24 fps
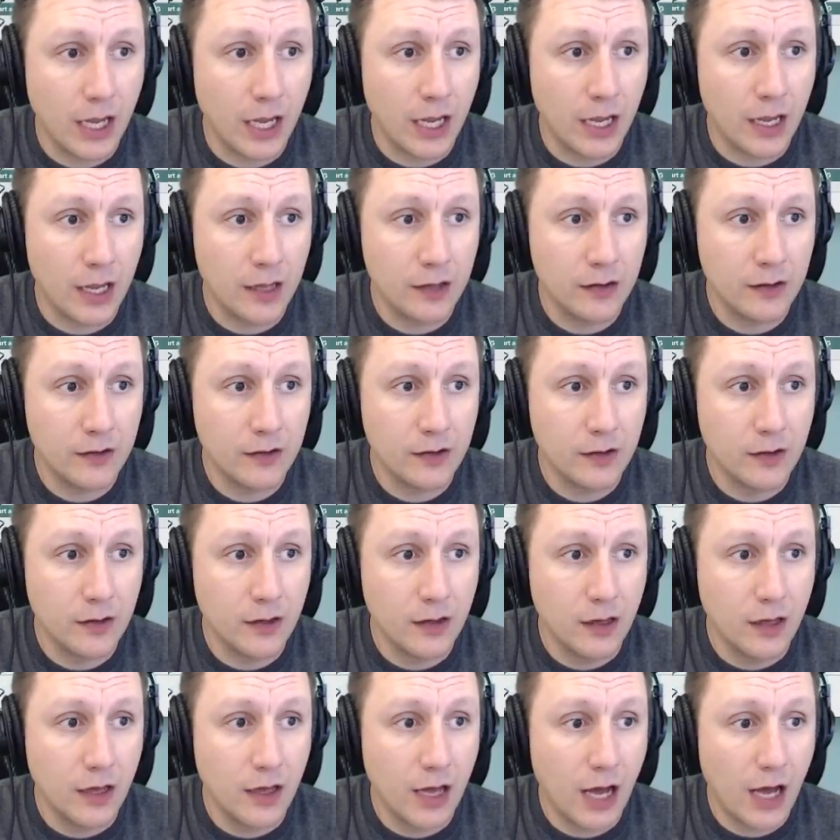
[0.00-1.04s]
and
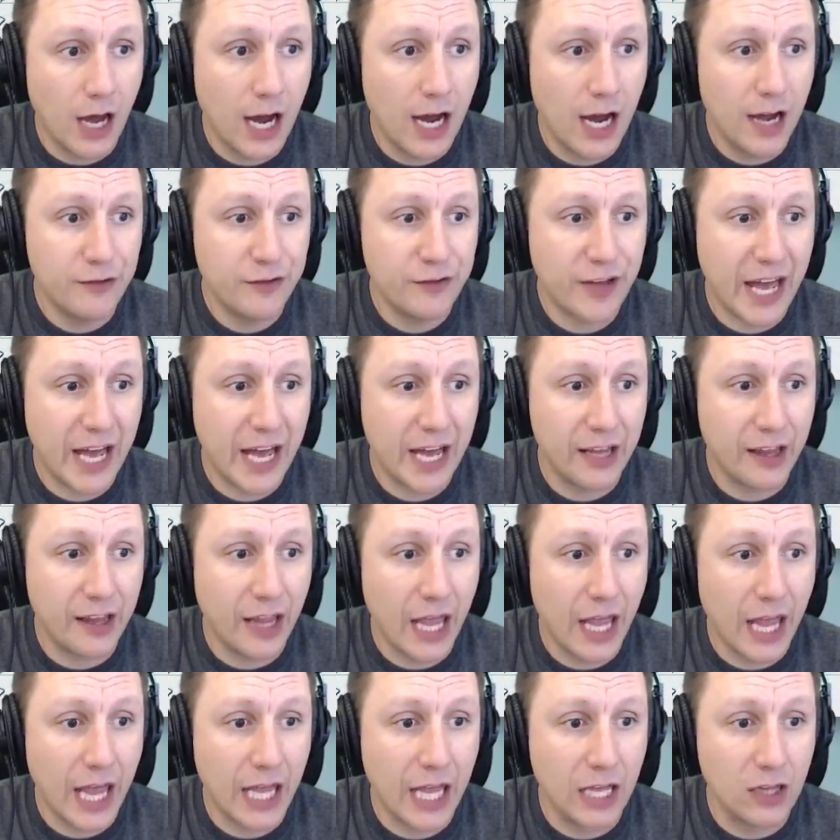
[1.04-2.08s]
I've had
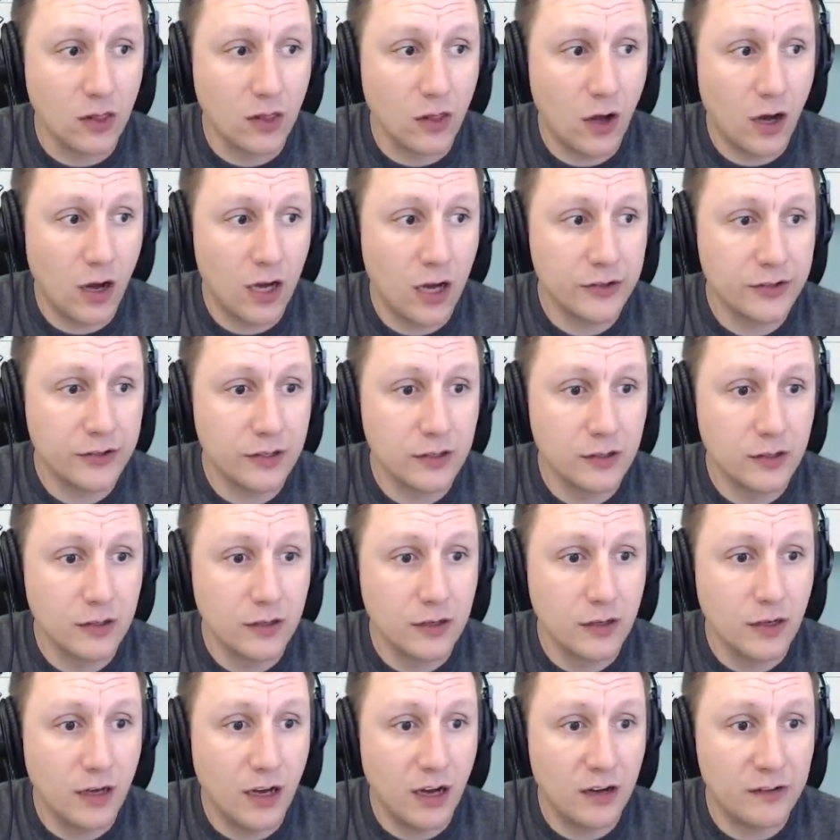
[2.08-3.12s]
a lot
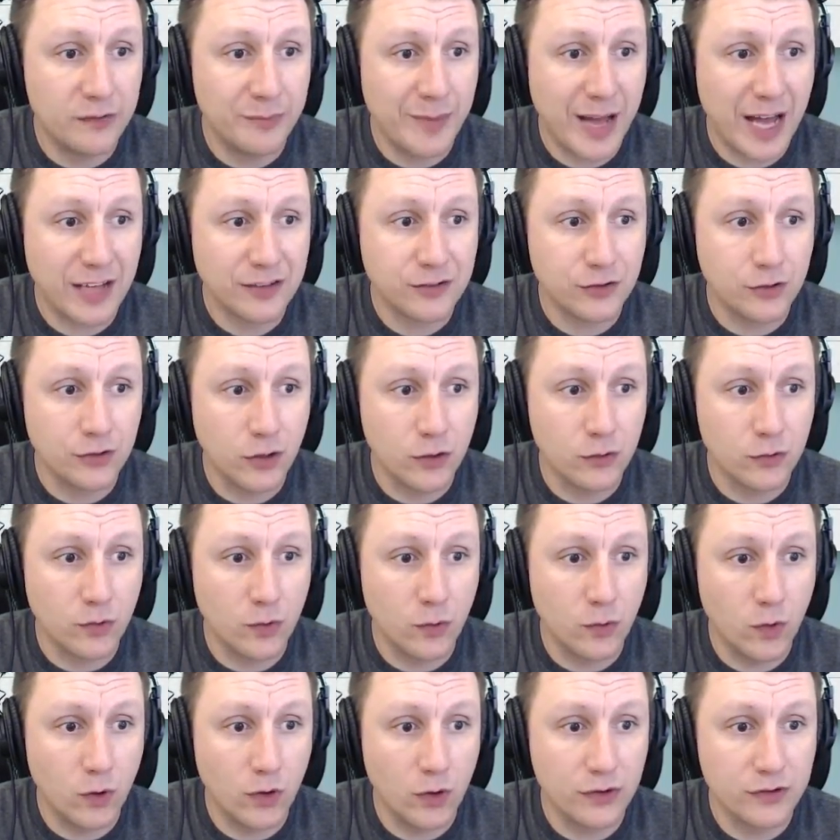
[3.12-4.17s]
of Masternode
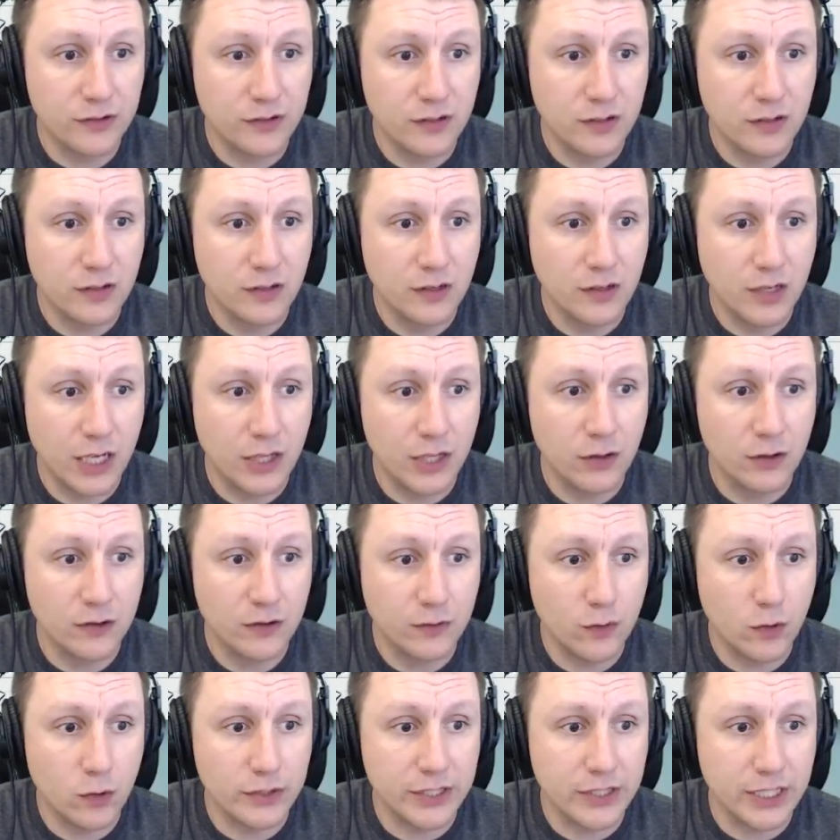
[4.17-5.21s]
rewards in
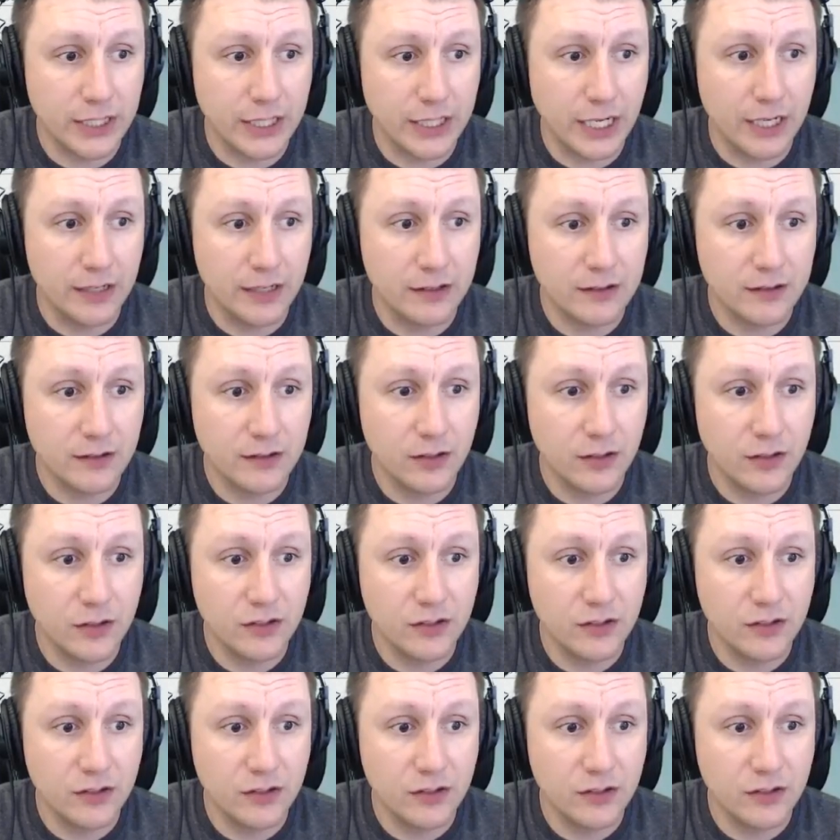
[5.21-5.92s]
those 14 days.